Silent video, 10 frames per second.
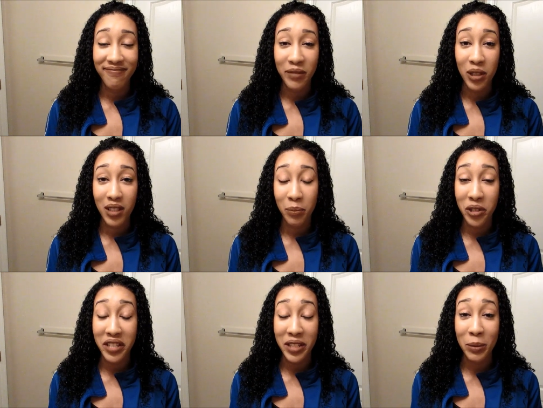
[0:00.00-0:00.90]
looked
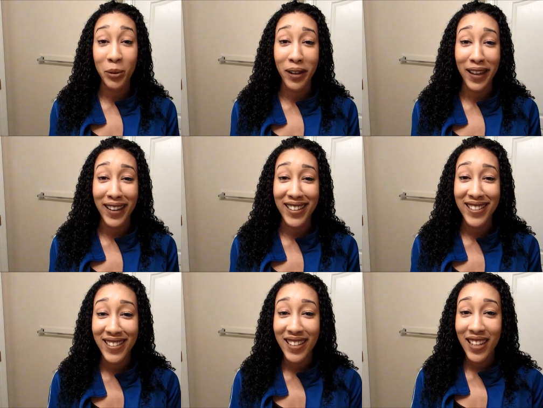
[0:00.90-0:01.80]
presentable, I
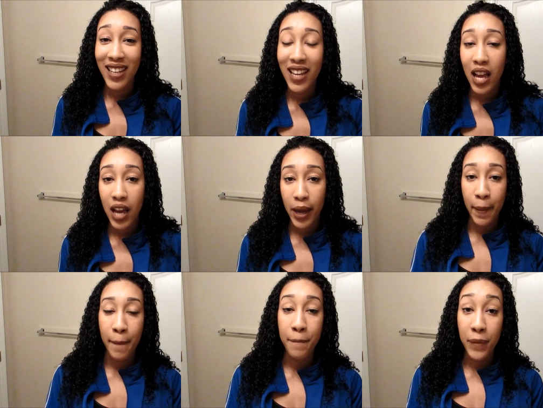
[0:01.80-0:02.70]
guess.
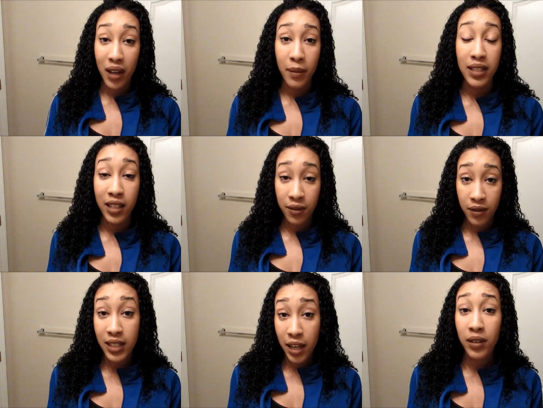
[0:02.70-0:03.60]
But it
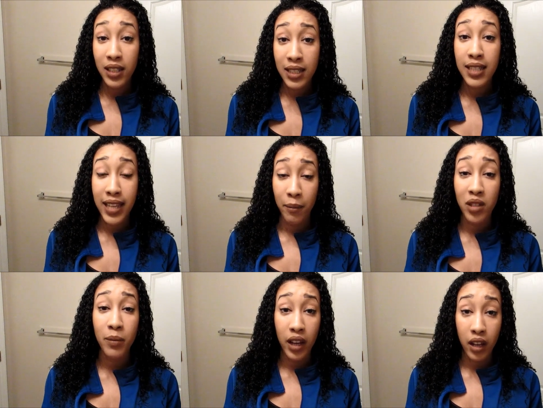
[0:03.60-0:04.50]
definitely did
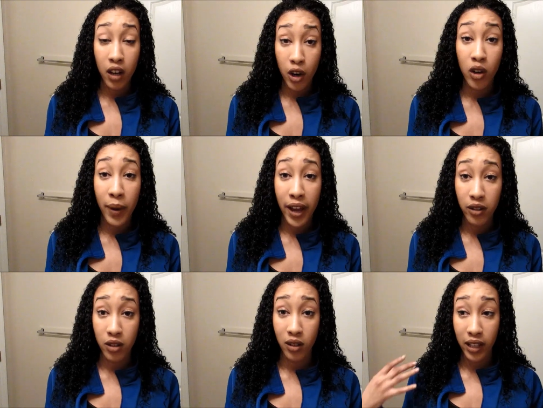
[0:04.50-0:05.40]
damage my curl
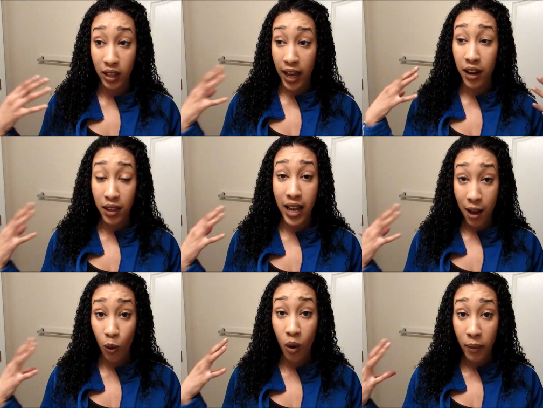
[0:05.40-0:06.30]
pattern. So like the hair that I
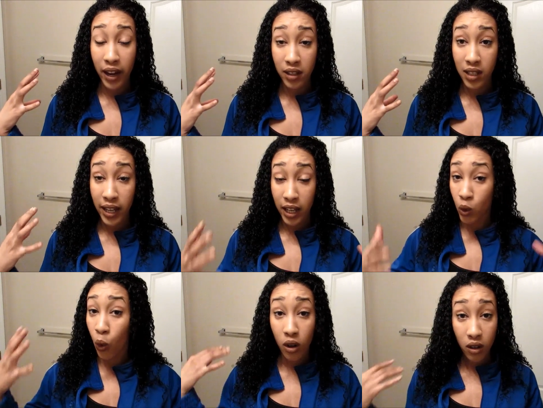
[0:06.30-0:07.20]
have on my hair today is
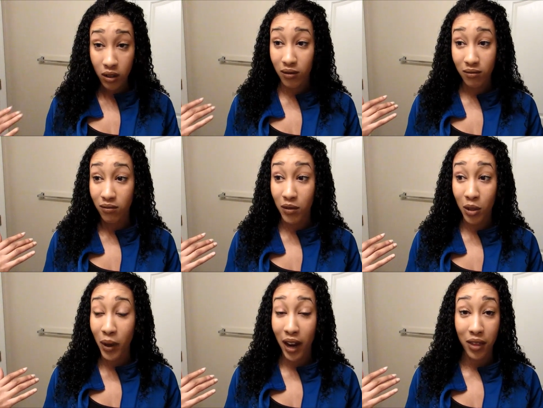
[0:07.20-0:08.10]
all
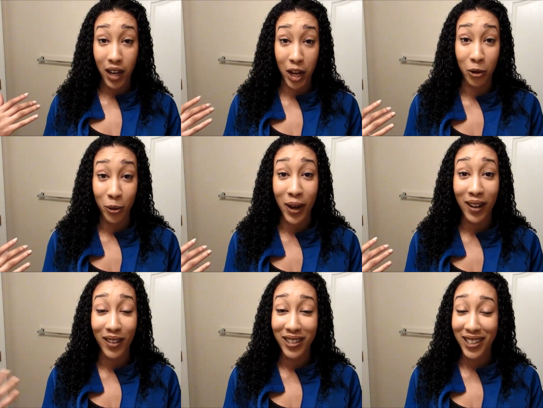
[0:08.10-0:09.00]
new hair that I grew
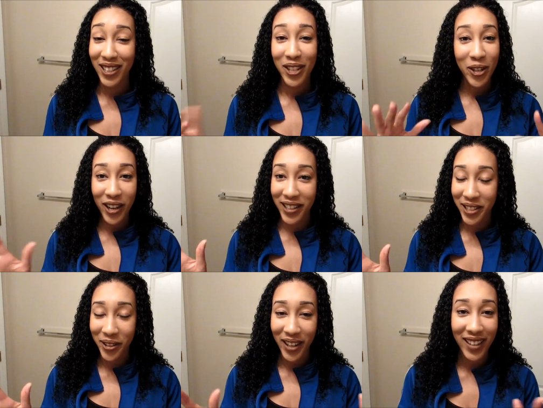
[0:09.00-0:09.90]
out.
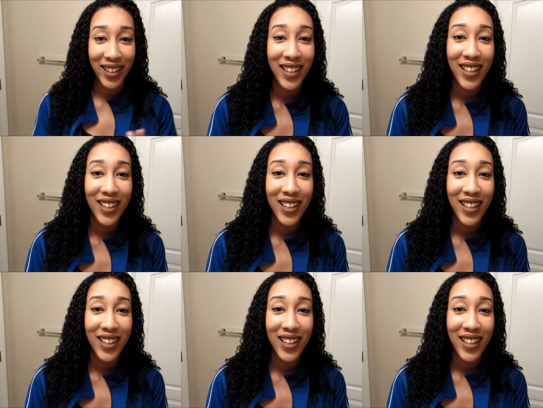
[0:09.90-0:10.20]
Crazy, right?